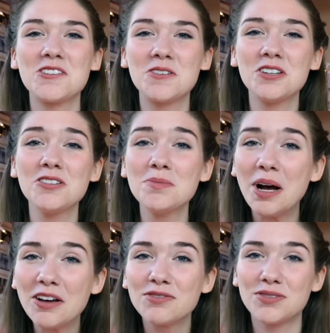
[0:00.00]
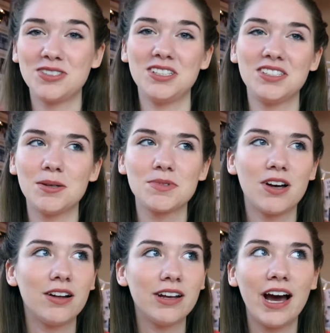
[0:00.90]
So here are my 15
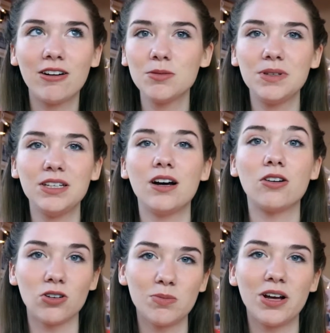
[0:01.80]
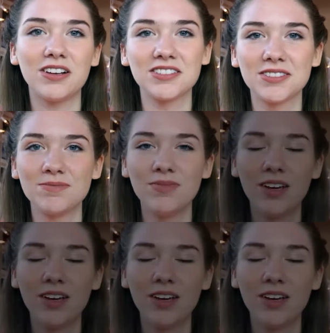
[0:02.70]
tips on how to be a girl boss.